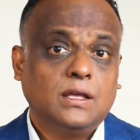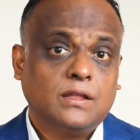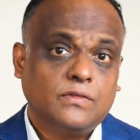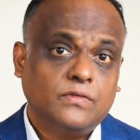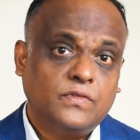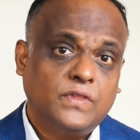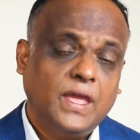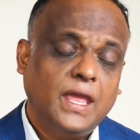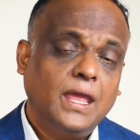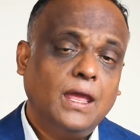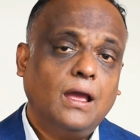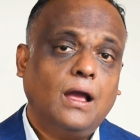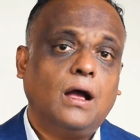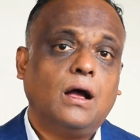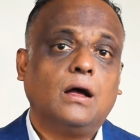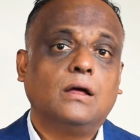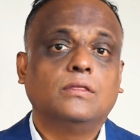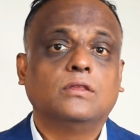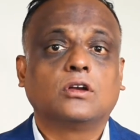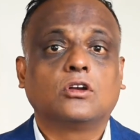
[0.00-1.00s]
They
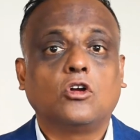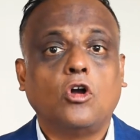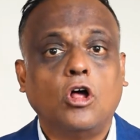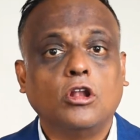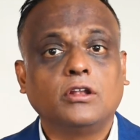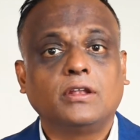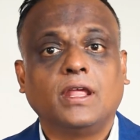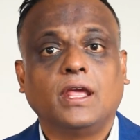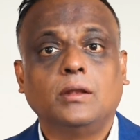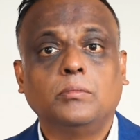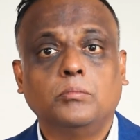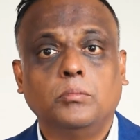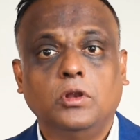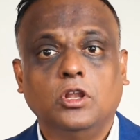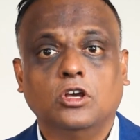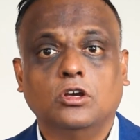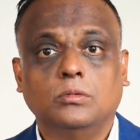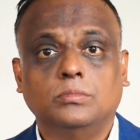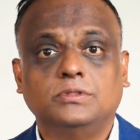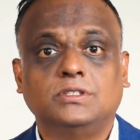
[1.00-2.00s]
are the content
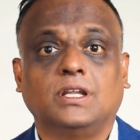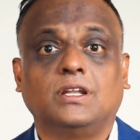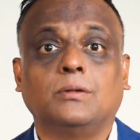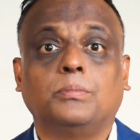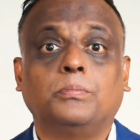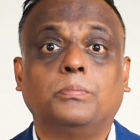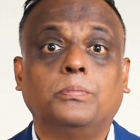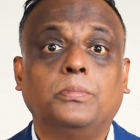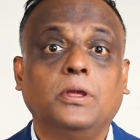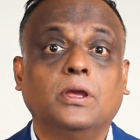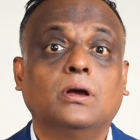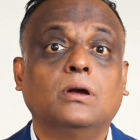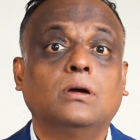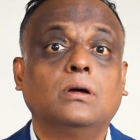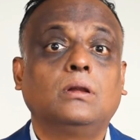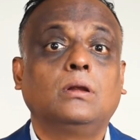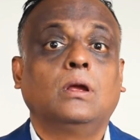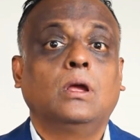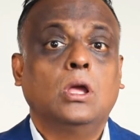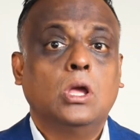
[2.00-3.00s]
blurbs that
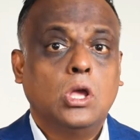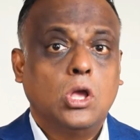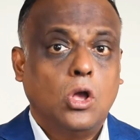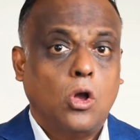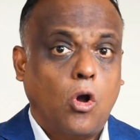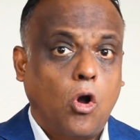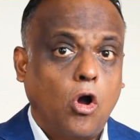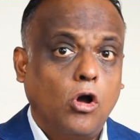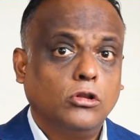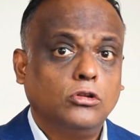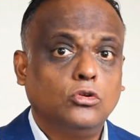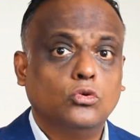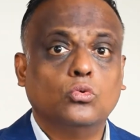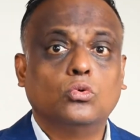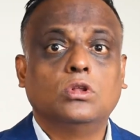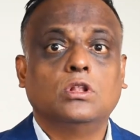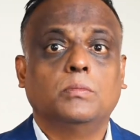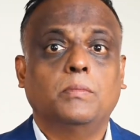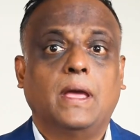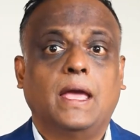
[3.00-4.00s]
appear on
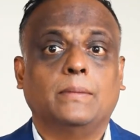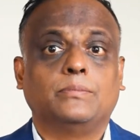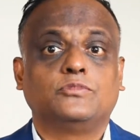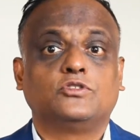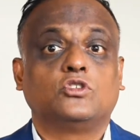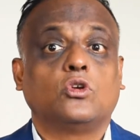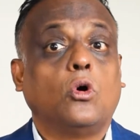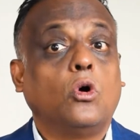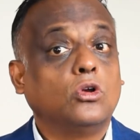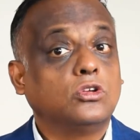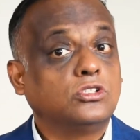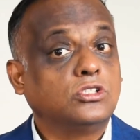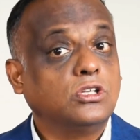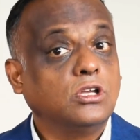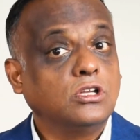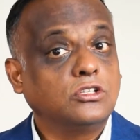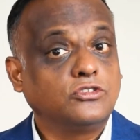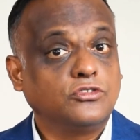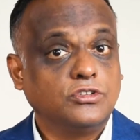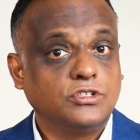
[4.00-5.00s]
Google Maps or
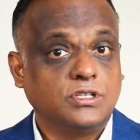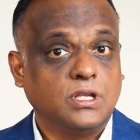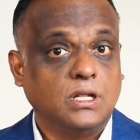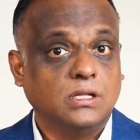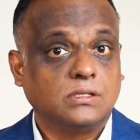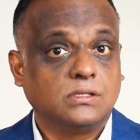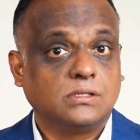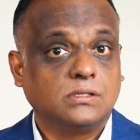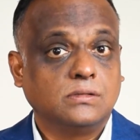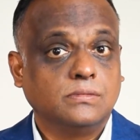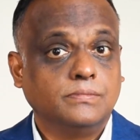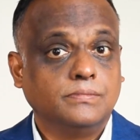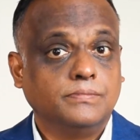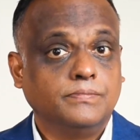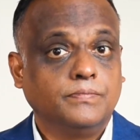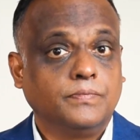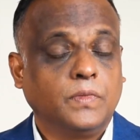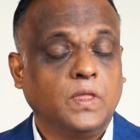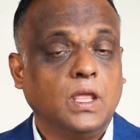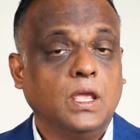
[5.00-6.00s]
search results
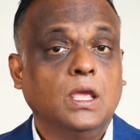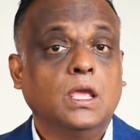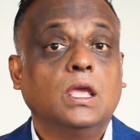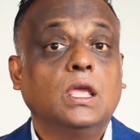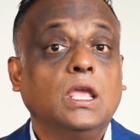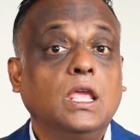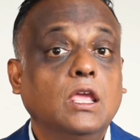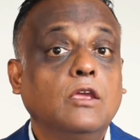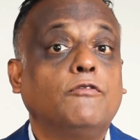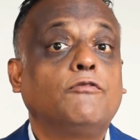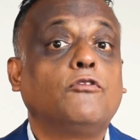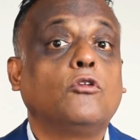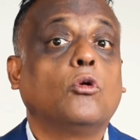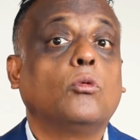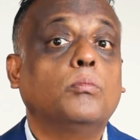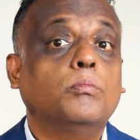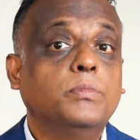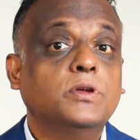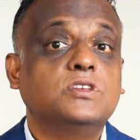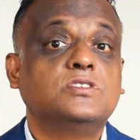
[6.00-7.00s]
if
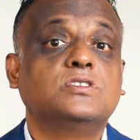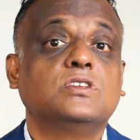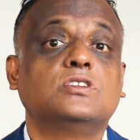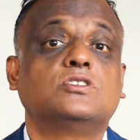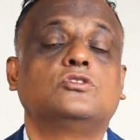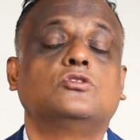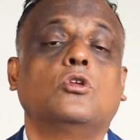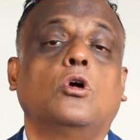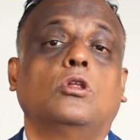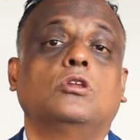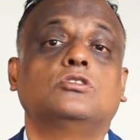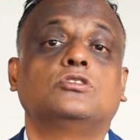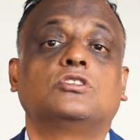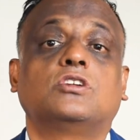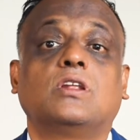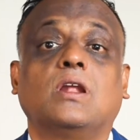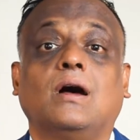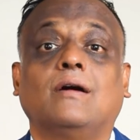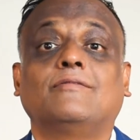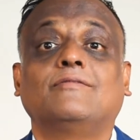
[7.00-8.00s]
your business knowledge
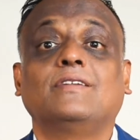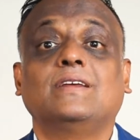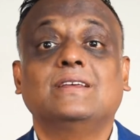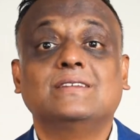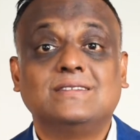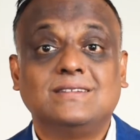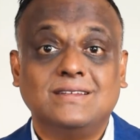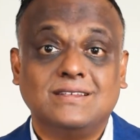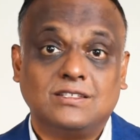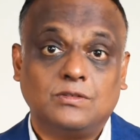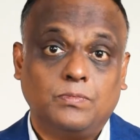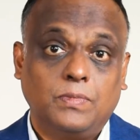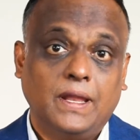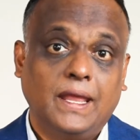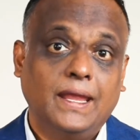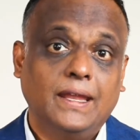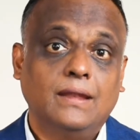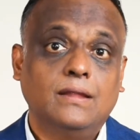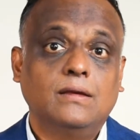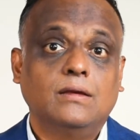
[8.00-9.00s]
graph is
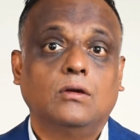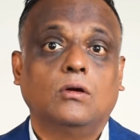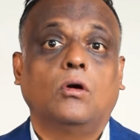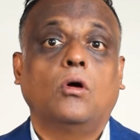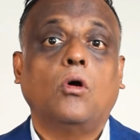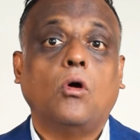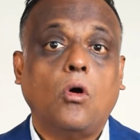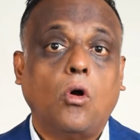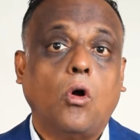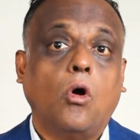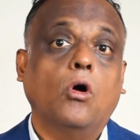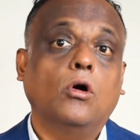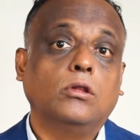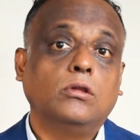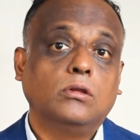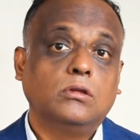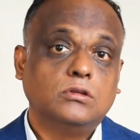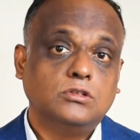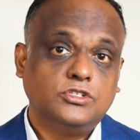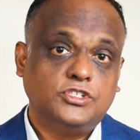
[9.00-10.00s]
displayed
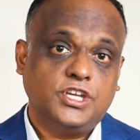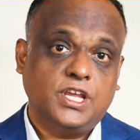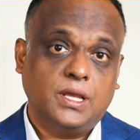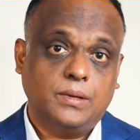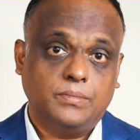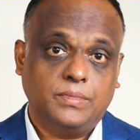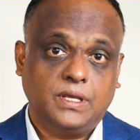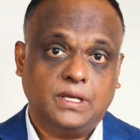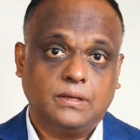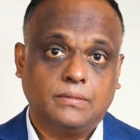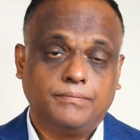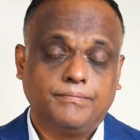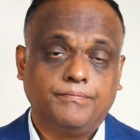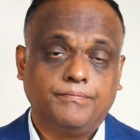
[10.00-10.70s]
on GMB.